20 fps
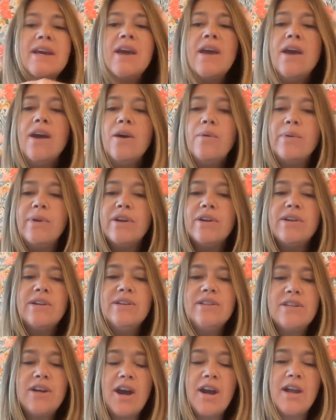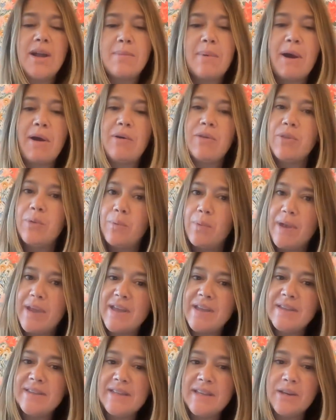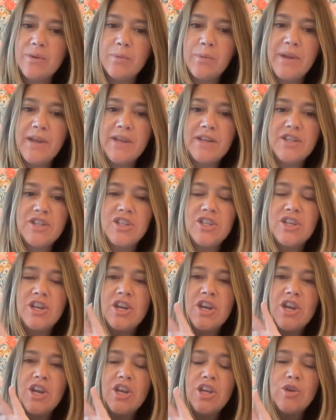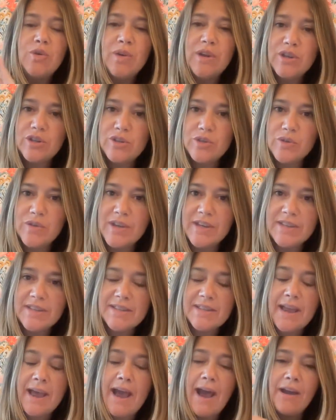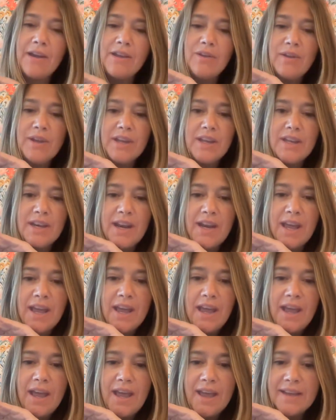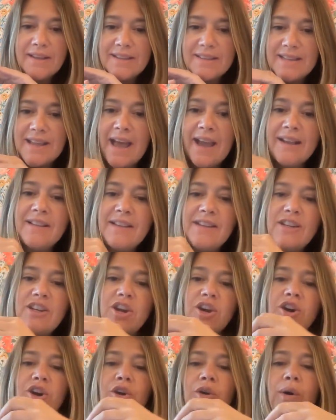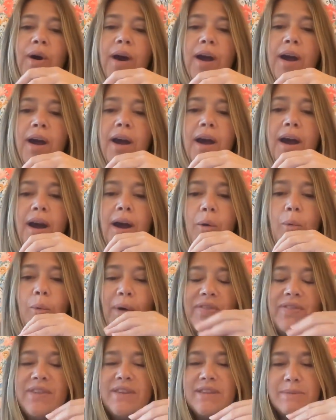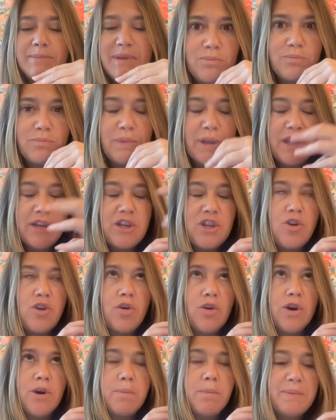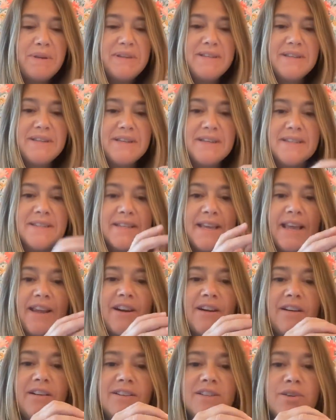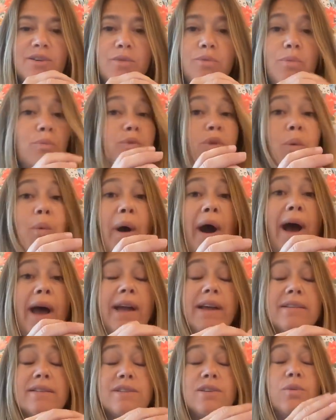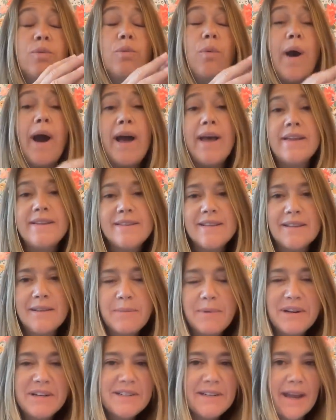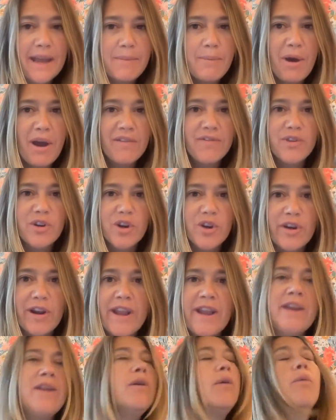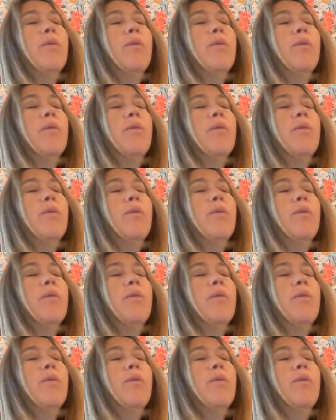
We are going to talk about the ways in which you can do this, how you can exactly know what this means in your business, and also the why. So why is a limited time offer great?